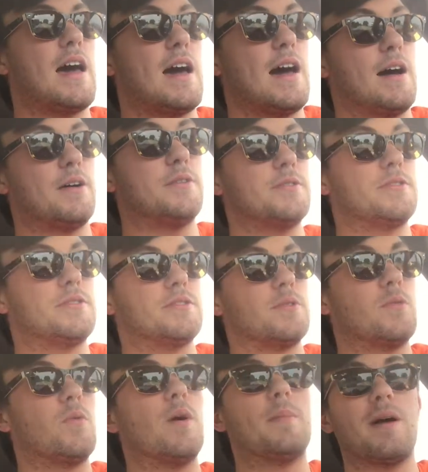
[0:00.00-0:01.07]
house,
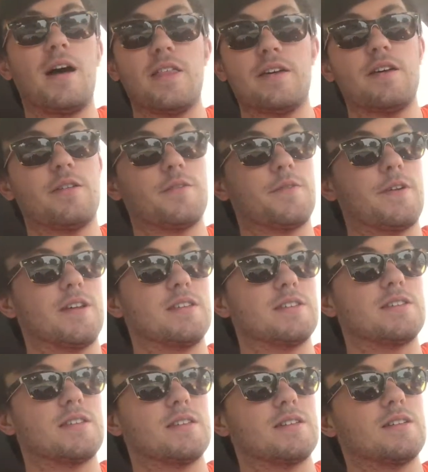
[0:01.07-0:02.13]
where my other other
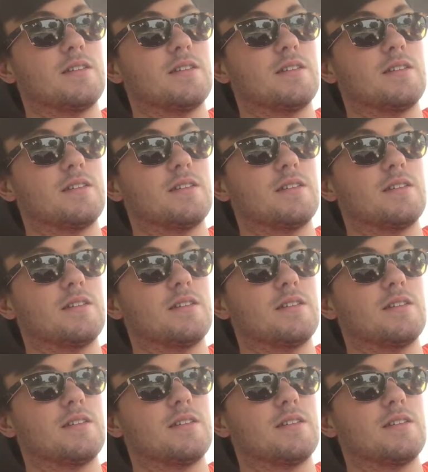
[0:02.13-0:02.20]
friends.